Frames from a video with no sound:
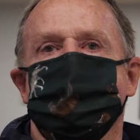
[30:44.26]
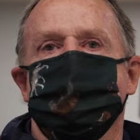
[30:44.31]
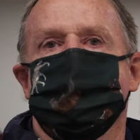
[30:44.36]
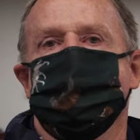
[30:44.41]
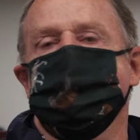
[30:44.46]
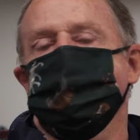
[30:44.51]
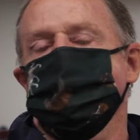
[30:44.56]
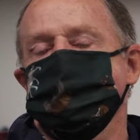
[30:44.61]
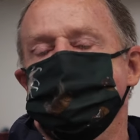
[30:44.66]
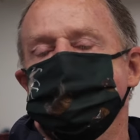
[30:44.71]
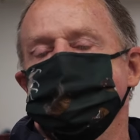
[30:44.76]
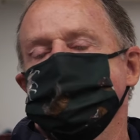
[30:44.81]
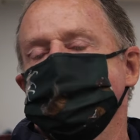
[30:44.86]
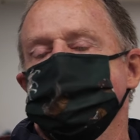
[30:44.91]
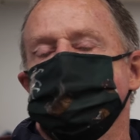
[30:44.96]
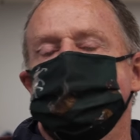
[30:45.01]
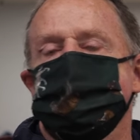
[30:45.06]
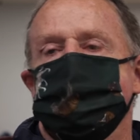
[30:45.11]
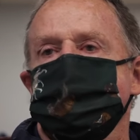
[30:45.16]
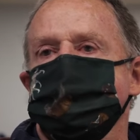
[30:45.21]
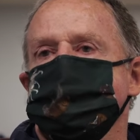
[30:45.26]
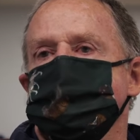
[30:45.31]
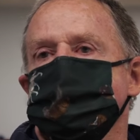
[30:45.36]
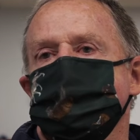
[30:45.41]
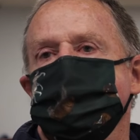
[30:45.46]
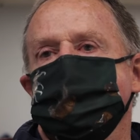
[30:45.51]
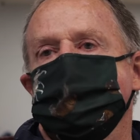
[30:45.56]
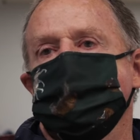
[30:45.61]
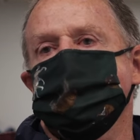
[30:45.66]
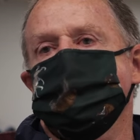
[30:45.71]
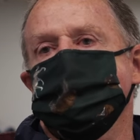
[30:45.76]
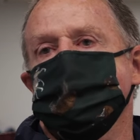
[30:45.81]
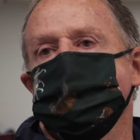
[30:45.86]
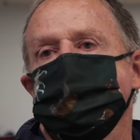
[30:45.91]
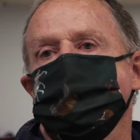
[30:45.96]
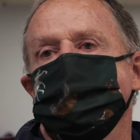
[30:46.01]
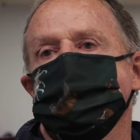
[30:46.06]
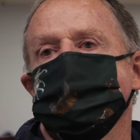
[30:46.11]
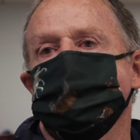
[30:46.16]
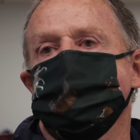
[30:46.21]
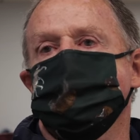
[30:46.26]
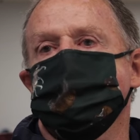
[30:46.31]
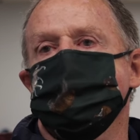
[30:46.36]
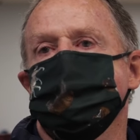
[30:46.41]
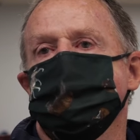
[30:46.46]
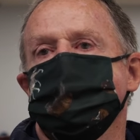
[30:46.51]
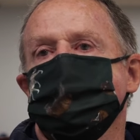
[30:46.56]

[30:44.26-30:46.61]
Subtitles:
regardless of good times or bad times,